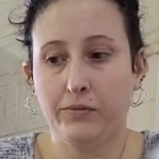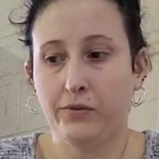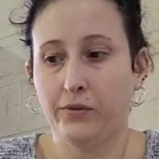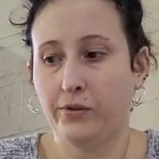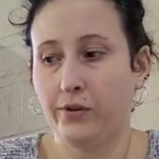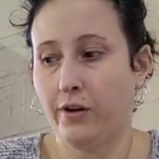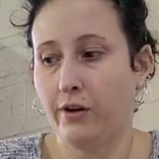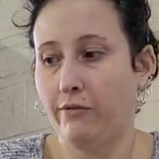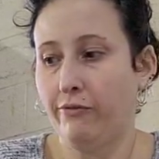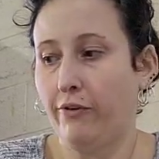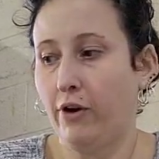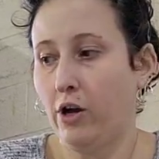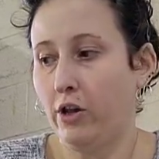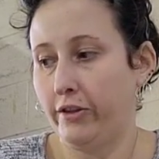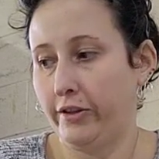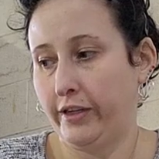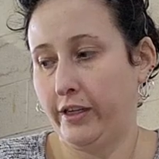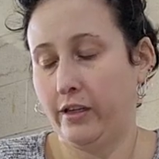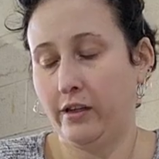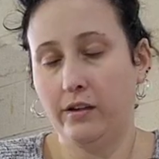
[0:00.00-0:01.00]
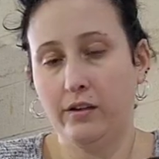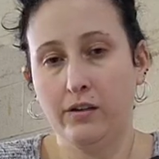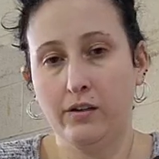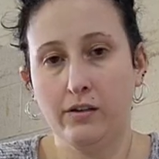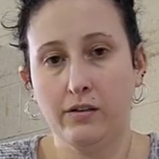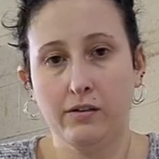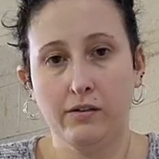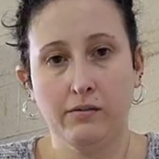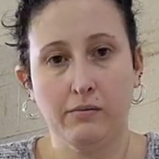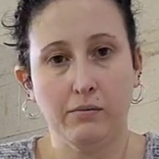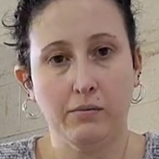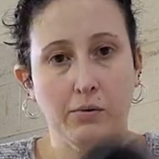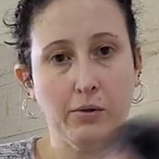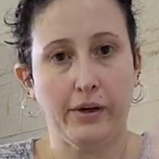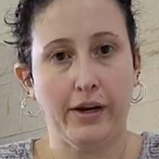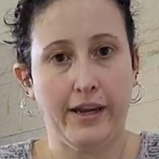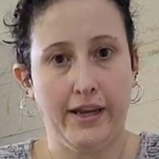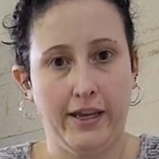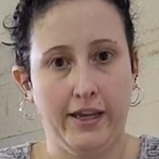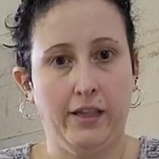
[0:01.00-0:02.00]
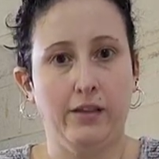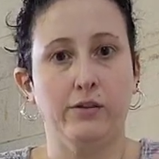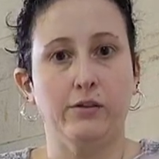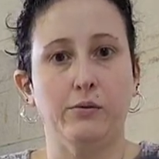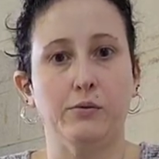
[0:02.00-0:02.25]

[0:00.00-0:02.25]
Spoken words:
they're not falling or hanging